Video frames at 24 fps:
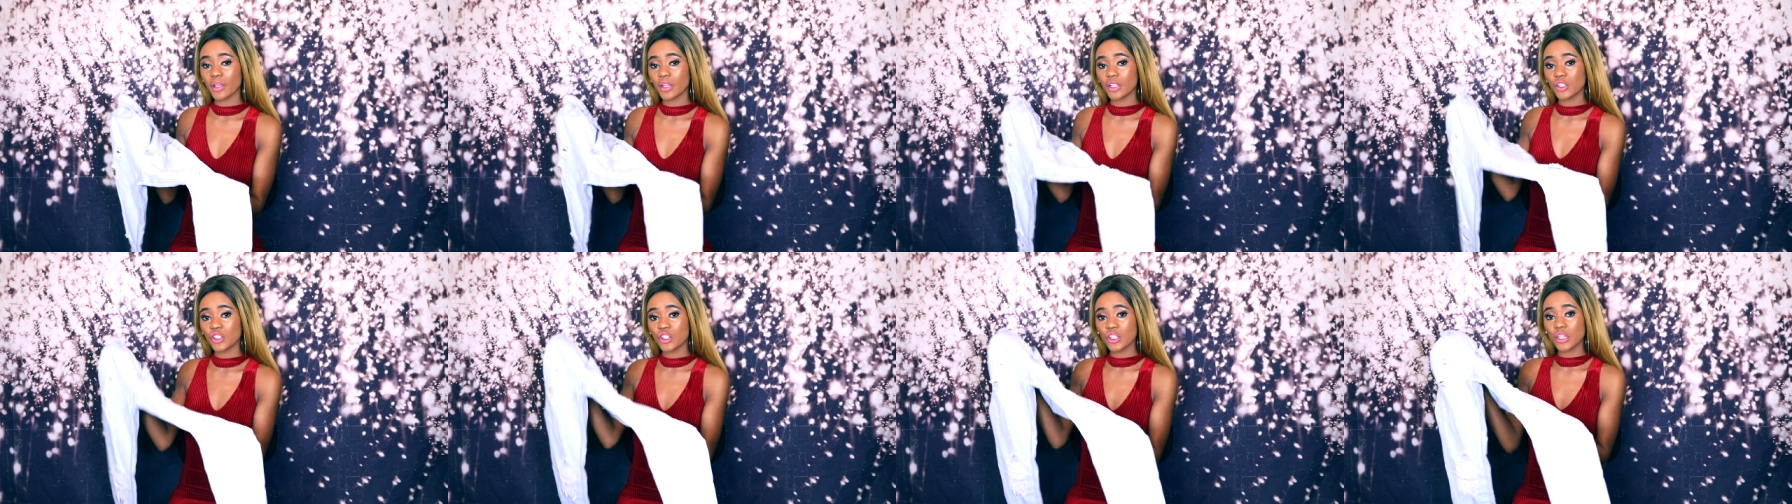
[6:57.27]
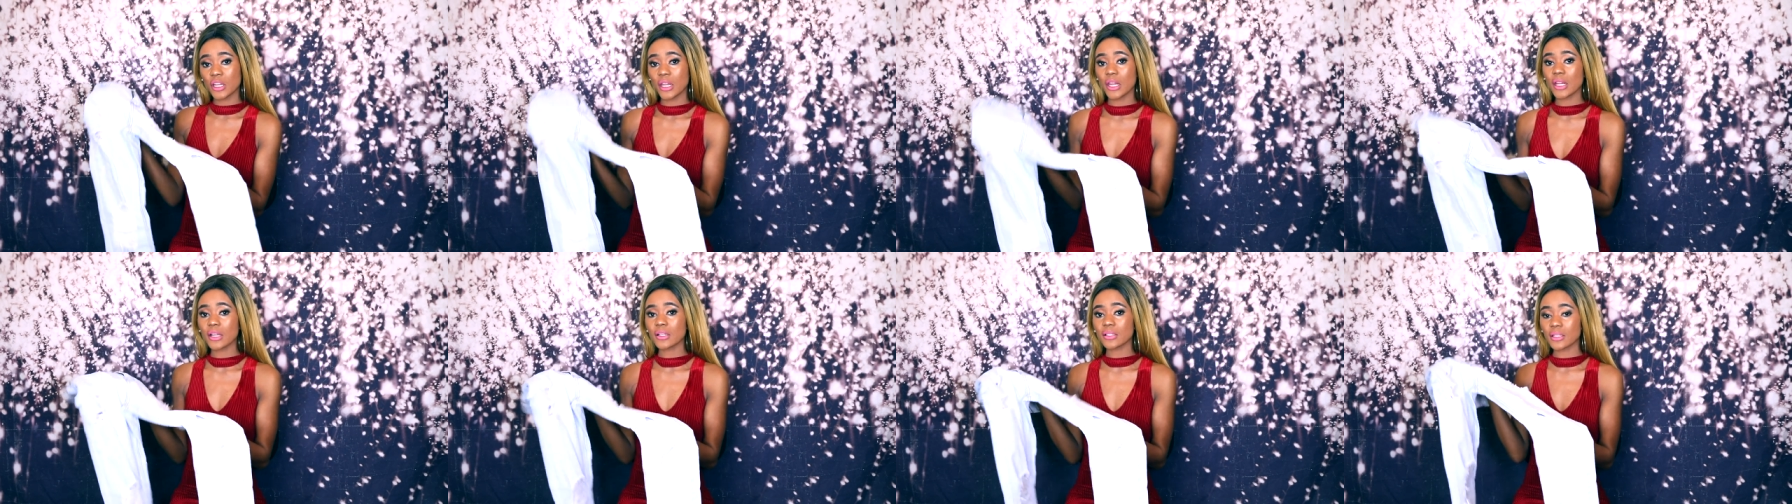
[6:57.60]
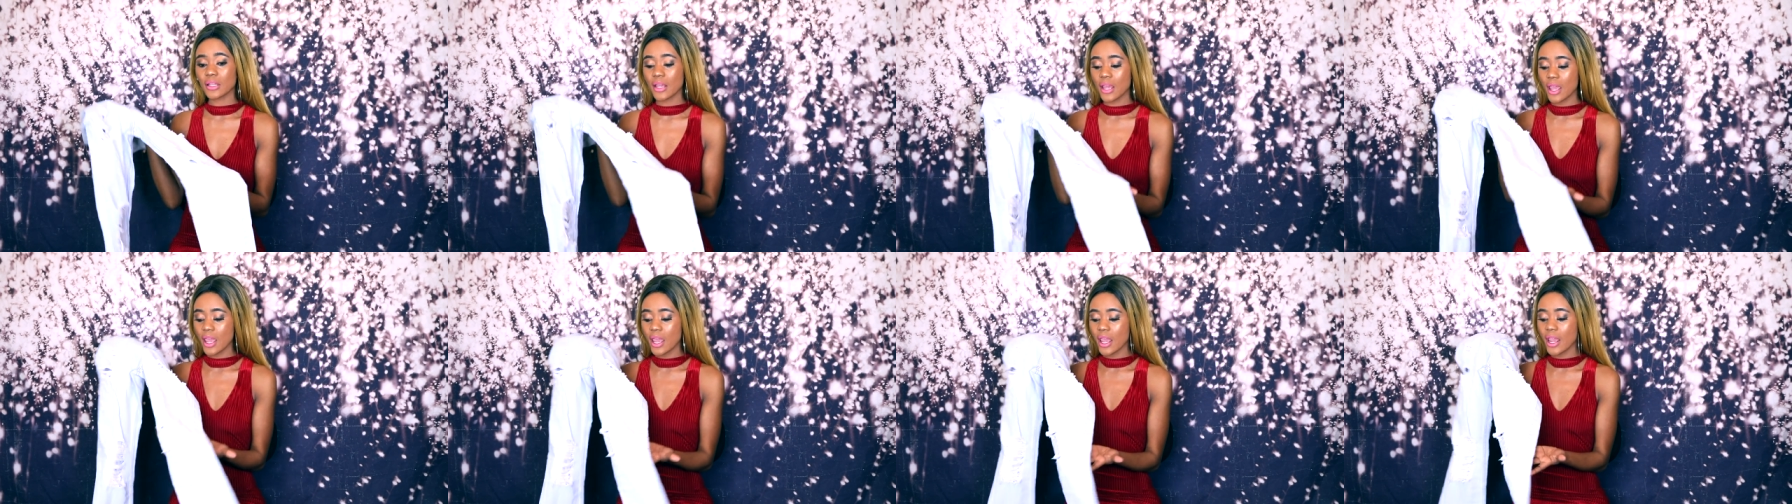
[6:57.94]
jeans
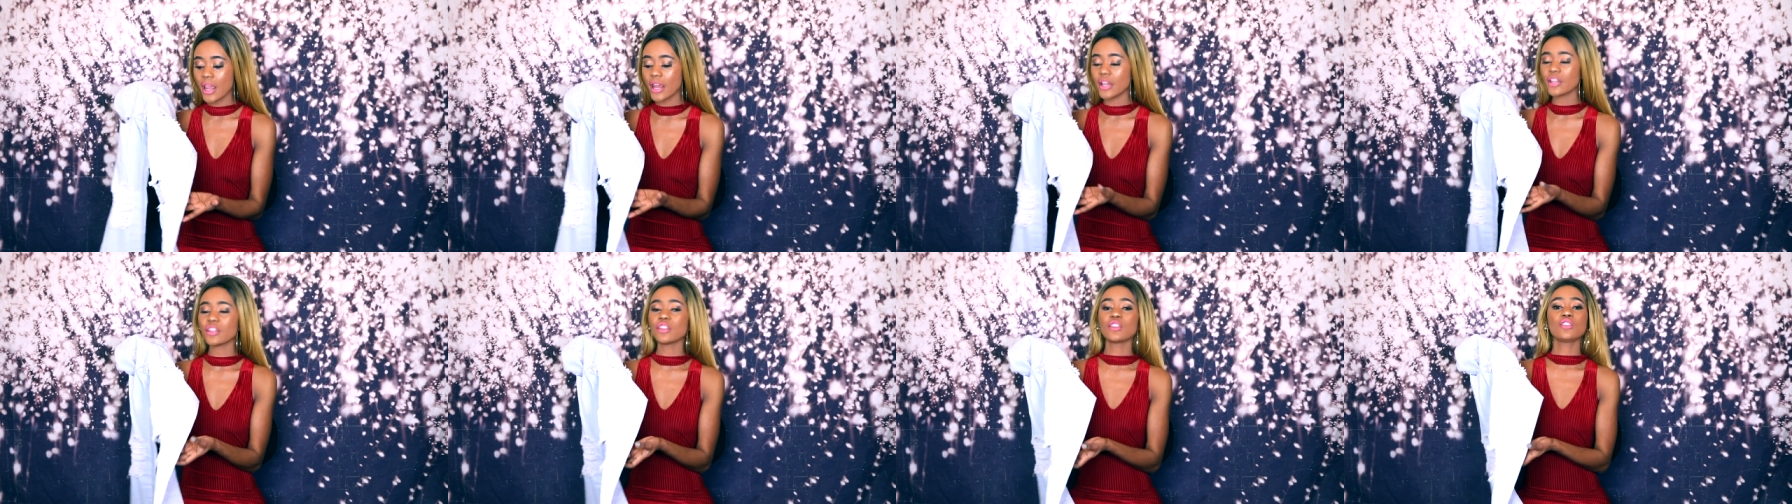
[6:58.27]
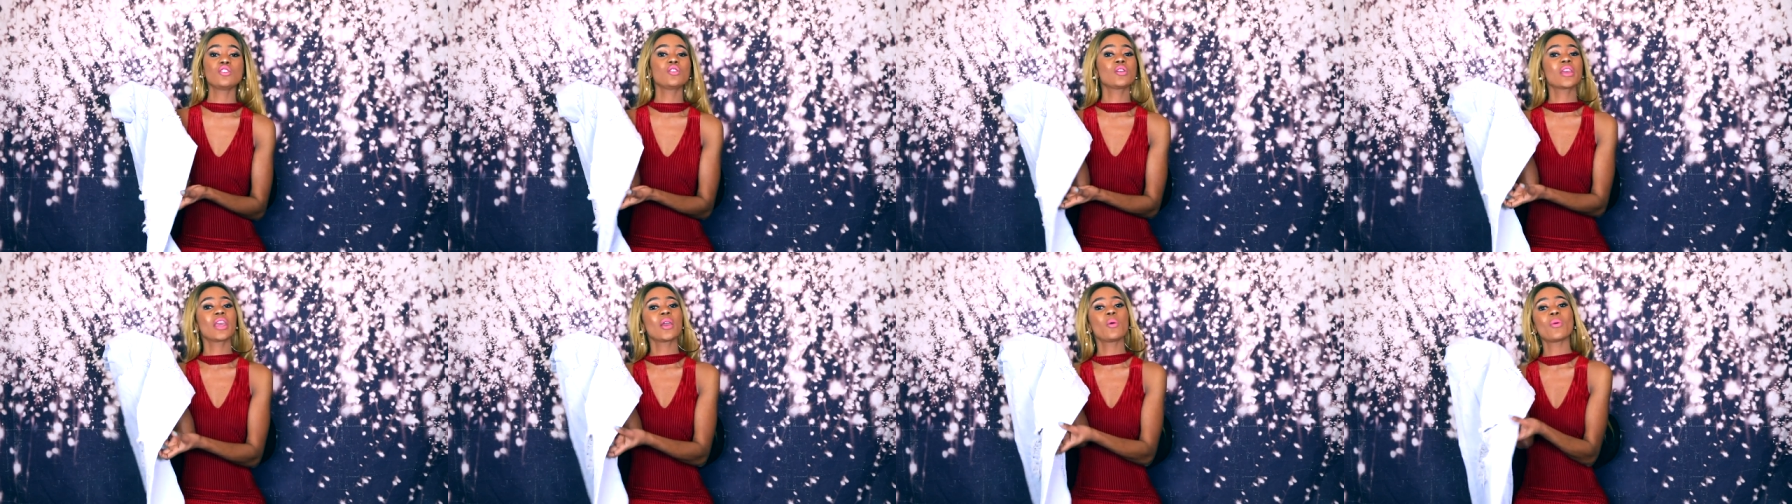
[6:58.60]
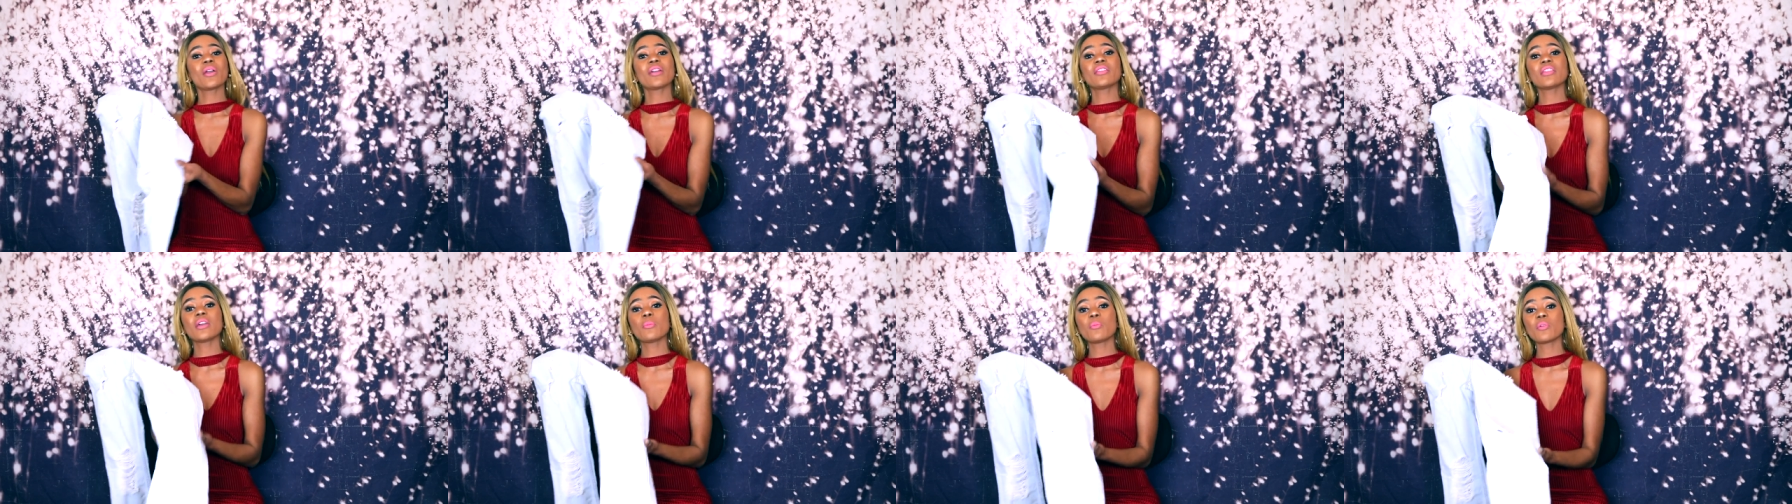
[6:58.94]
and you can
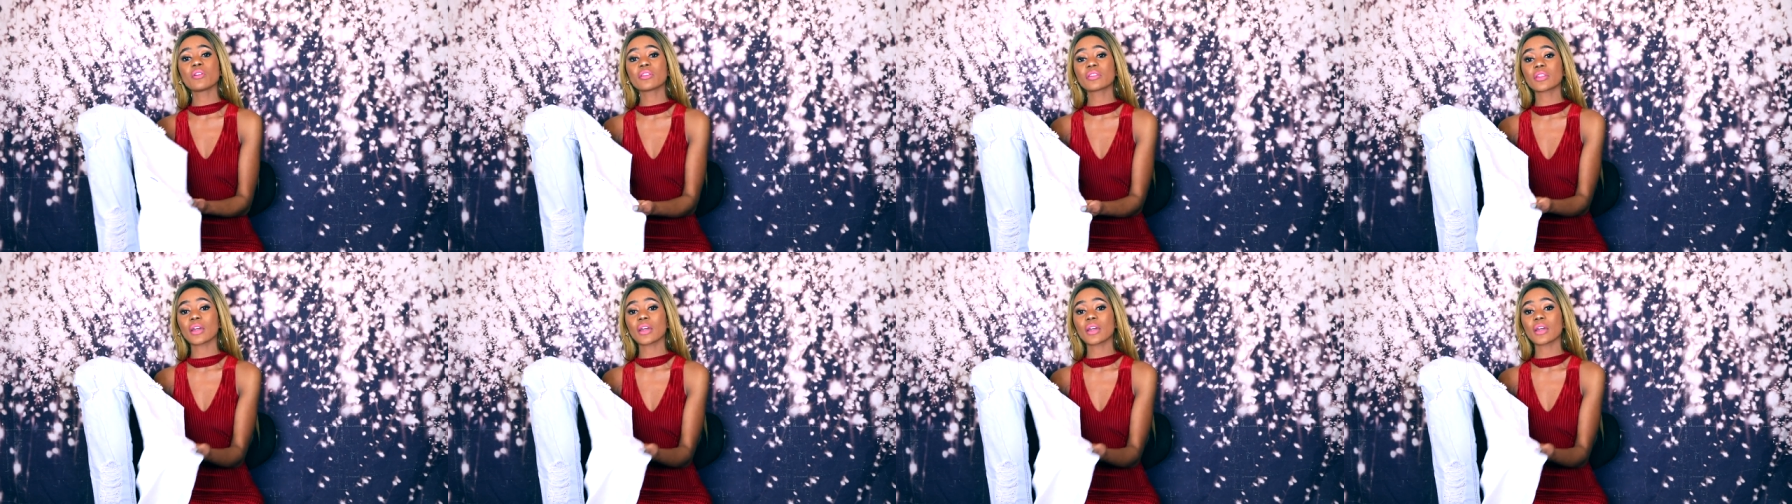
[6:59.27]
wear them with